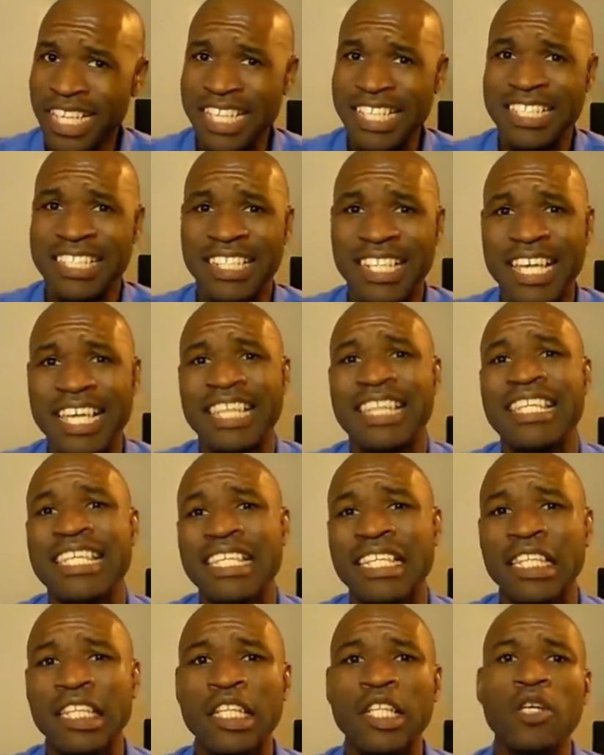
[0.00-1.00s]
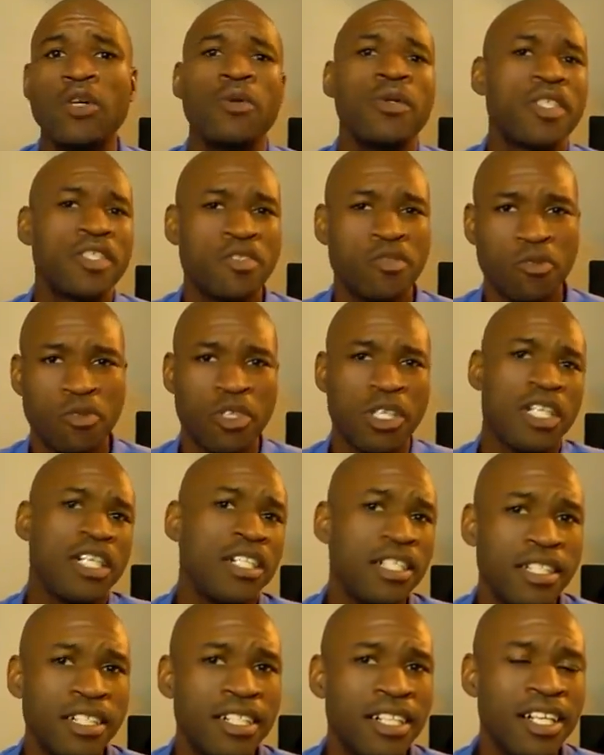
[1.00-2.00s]
is like the lowest
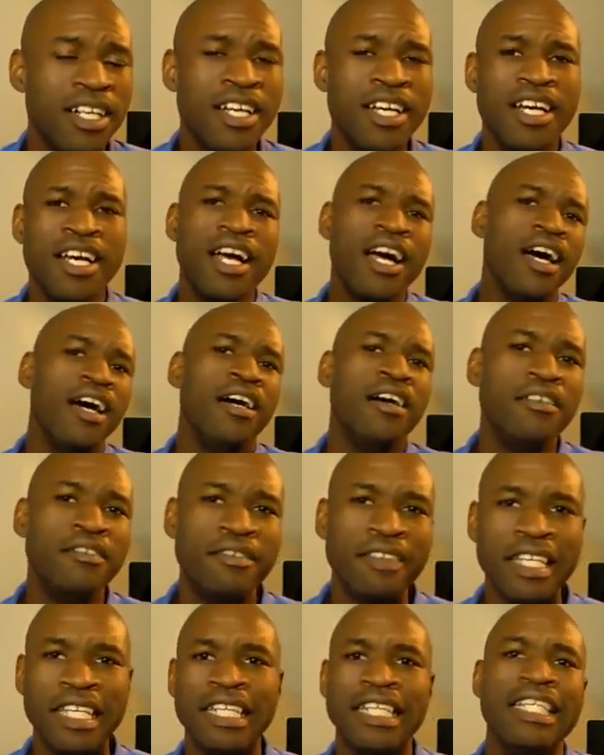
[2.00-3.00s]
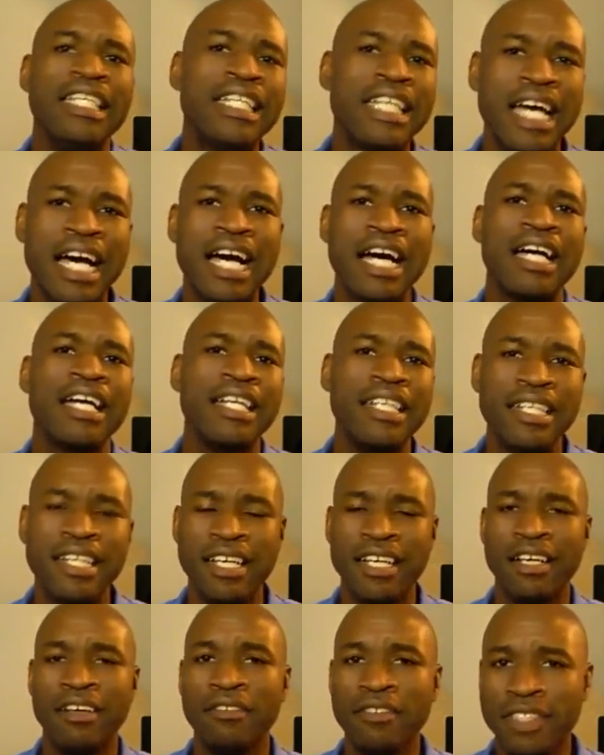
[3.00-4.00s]
rung of any kind
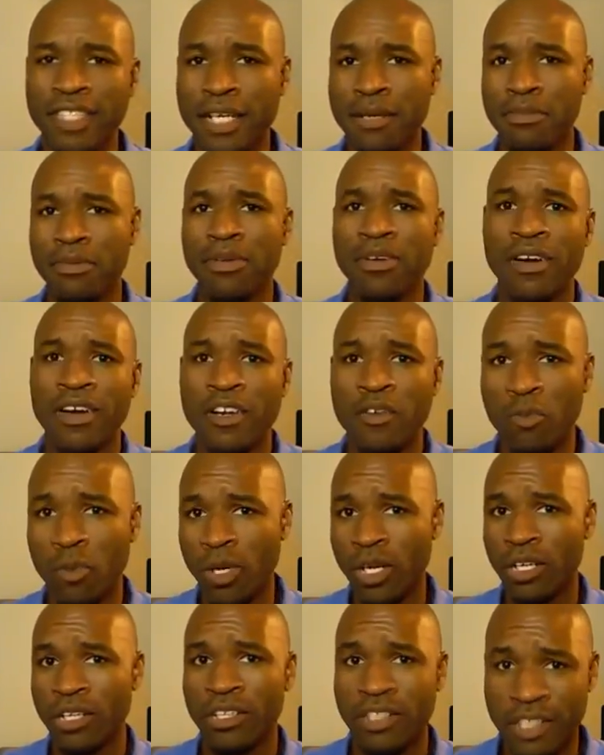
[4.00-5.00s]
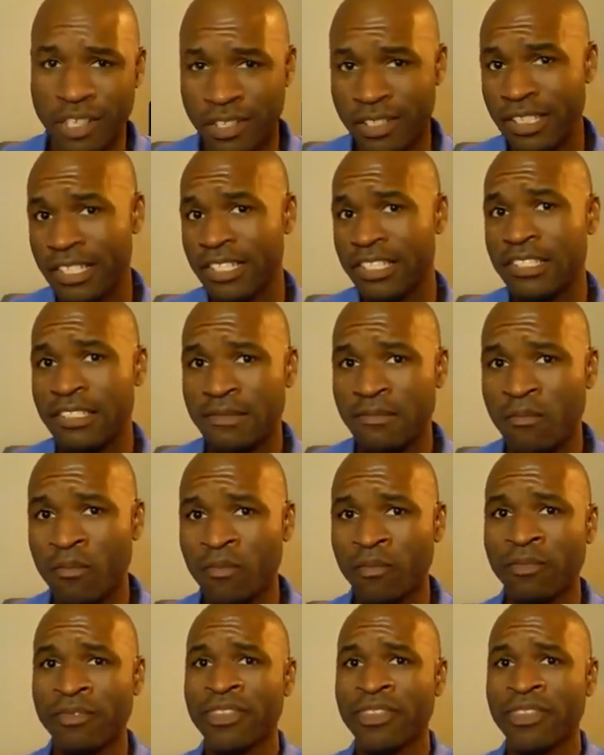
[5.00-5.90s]
of temporary work there is.